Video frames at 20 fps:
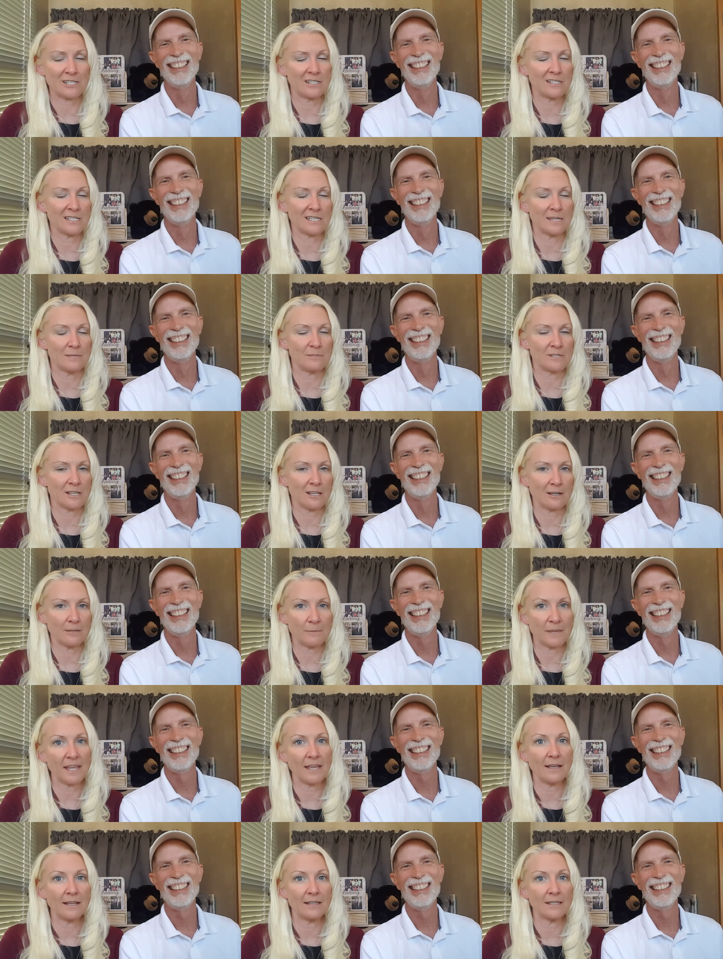Speaker 1: She just keeps all our
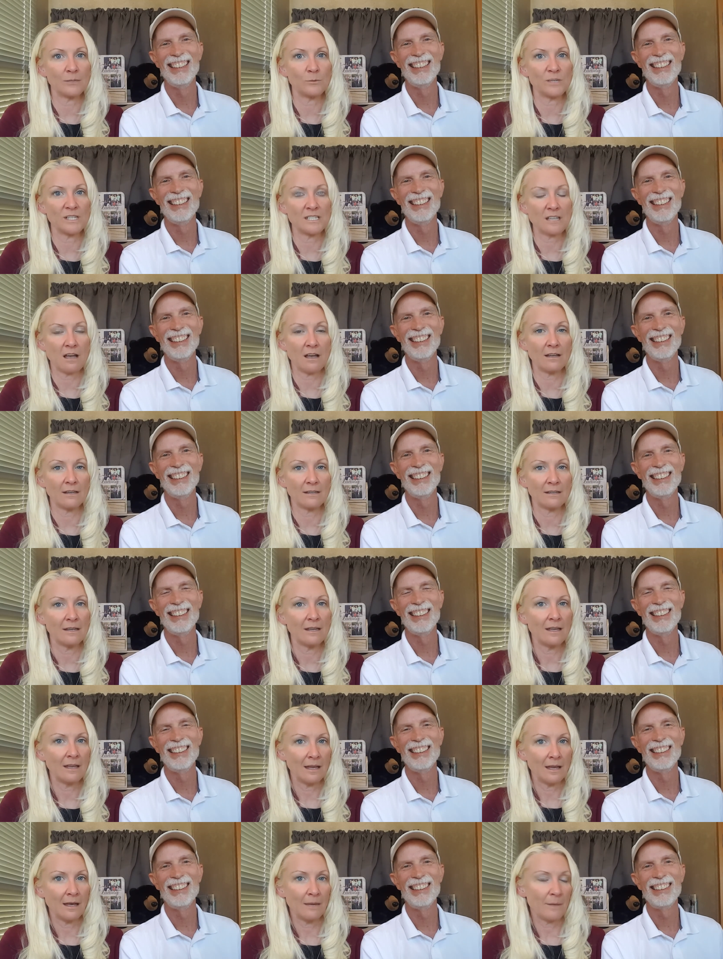mail, and we talk
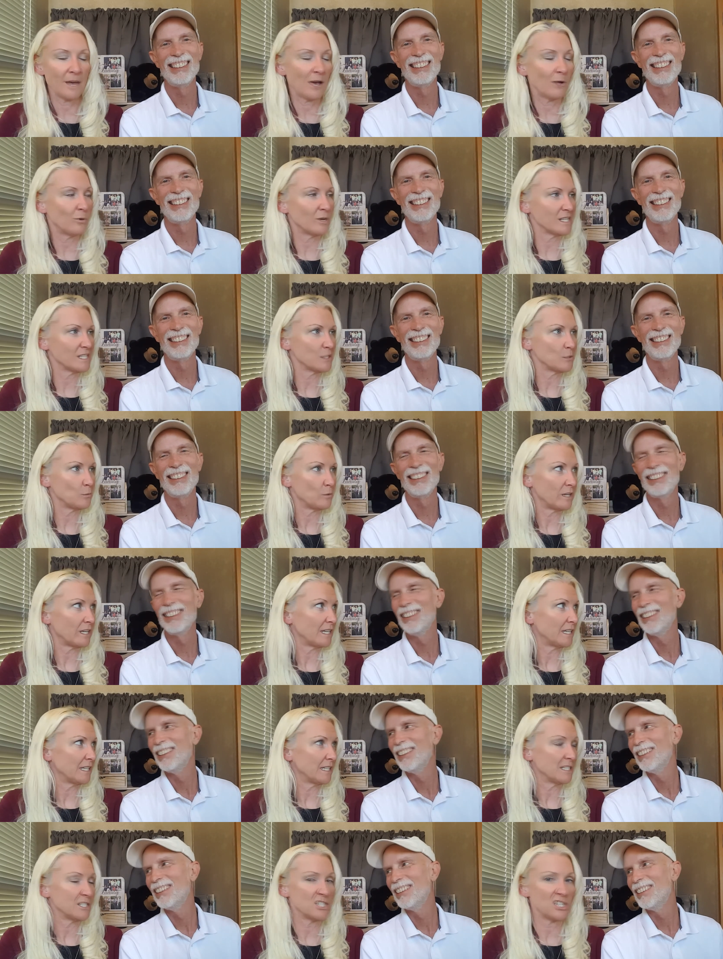about once a
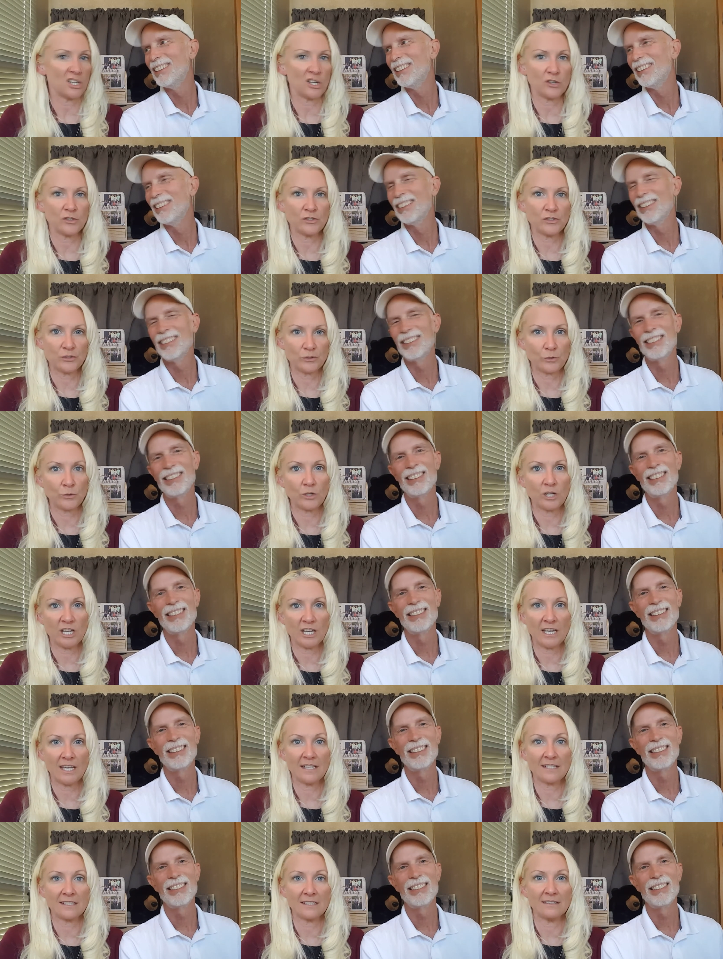week and she goes through
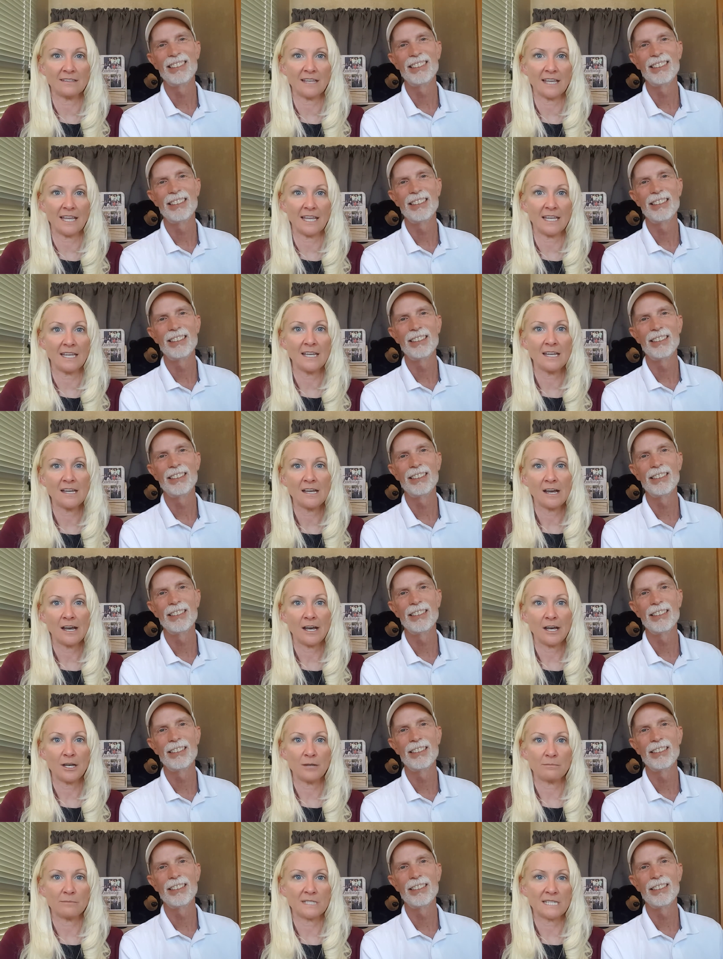it and they
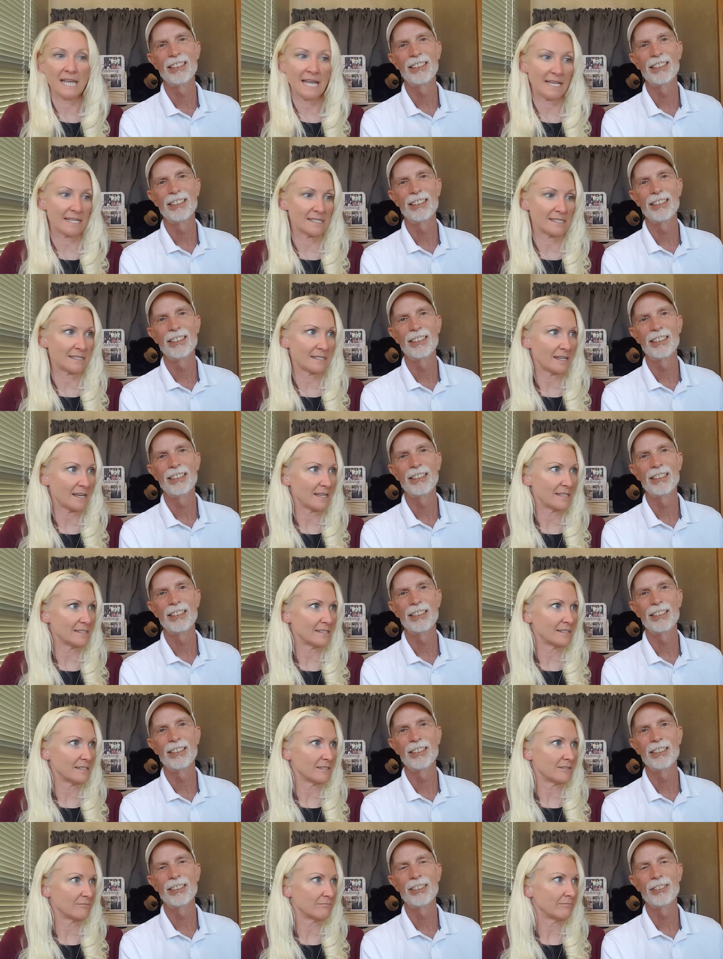um, text
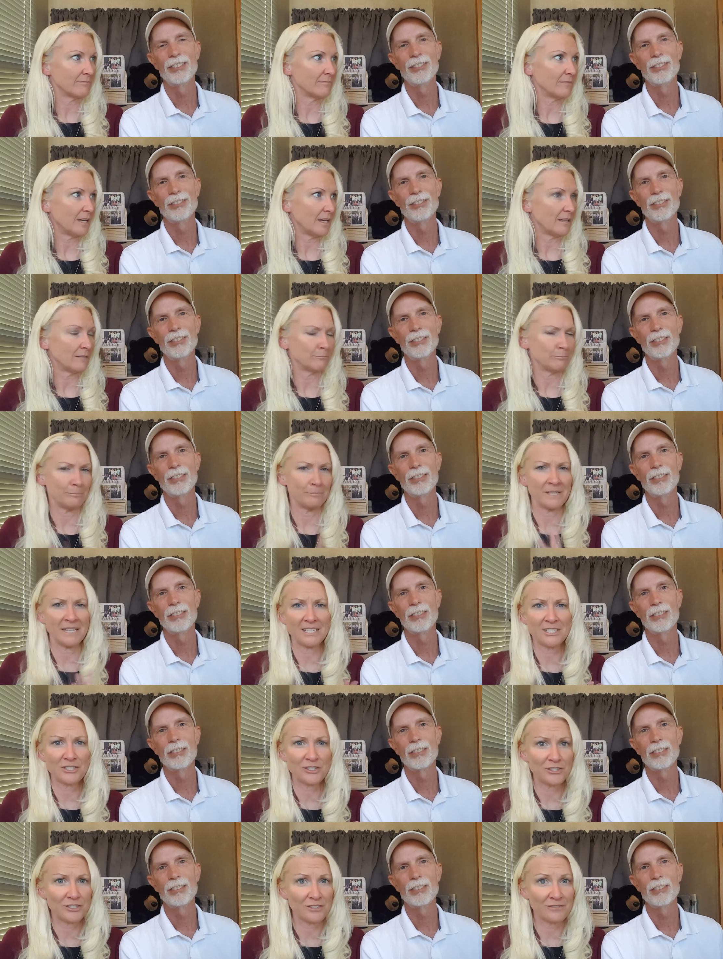us uh,
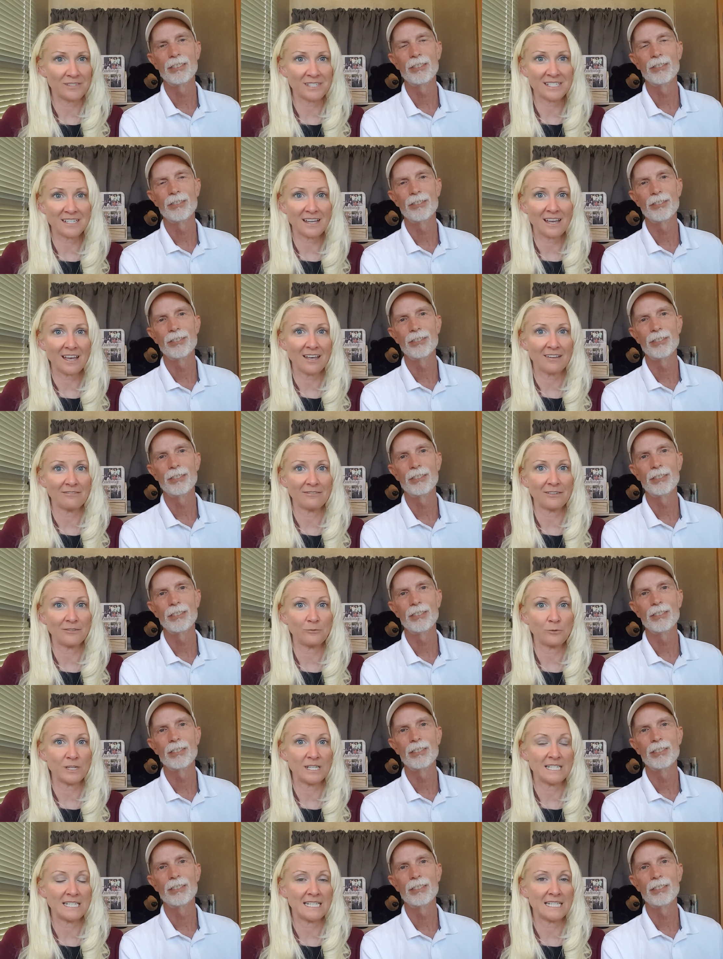pictures of stuff if
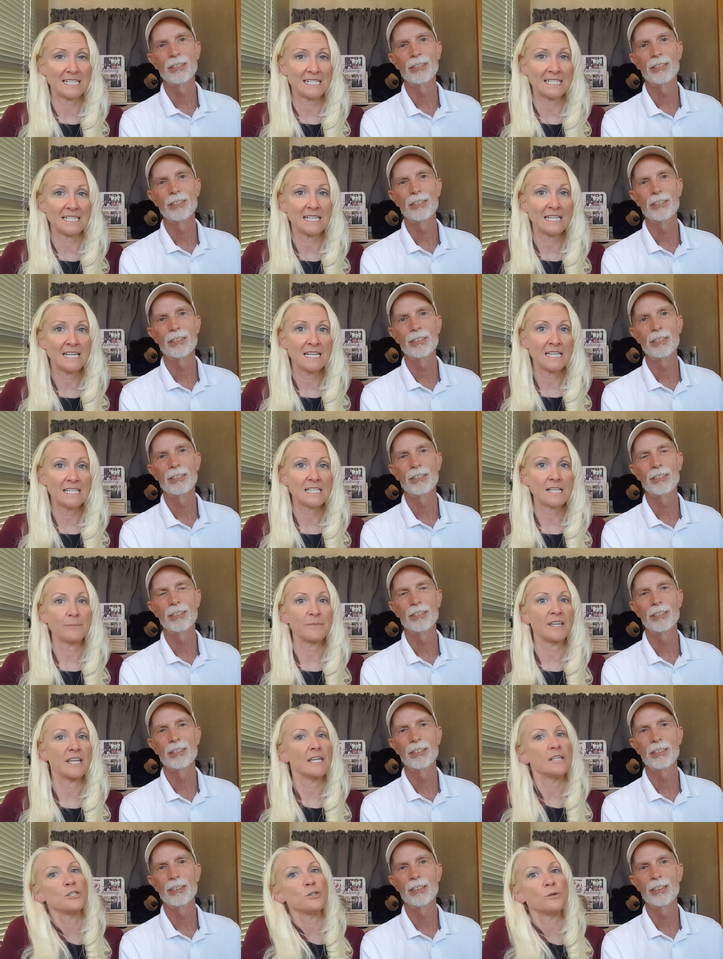we need
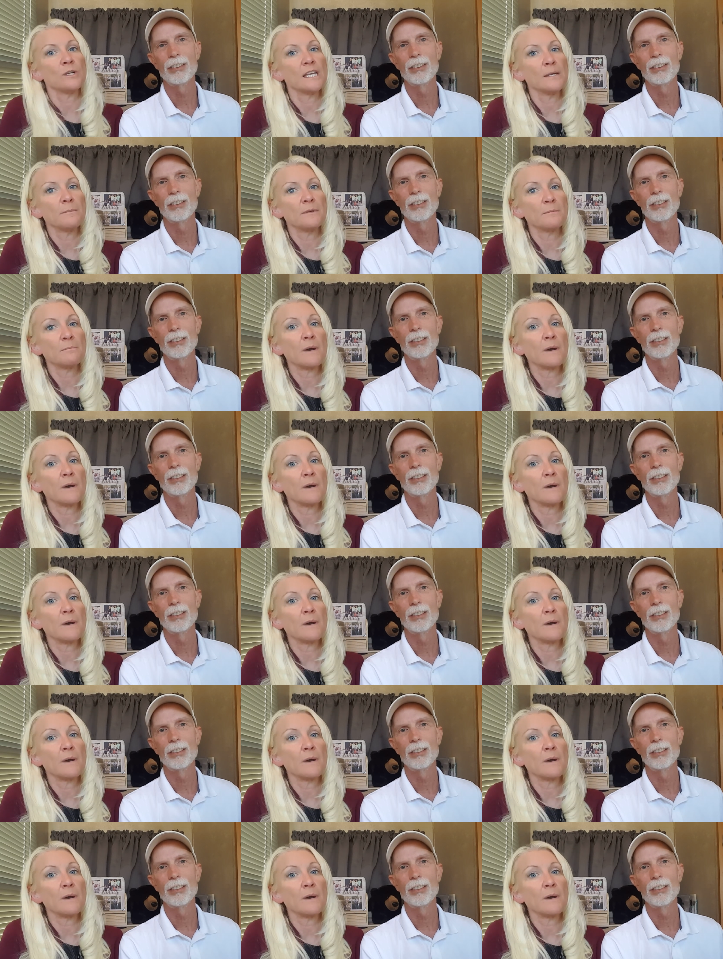something. And do keep in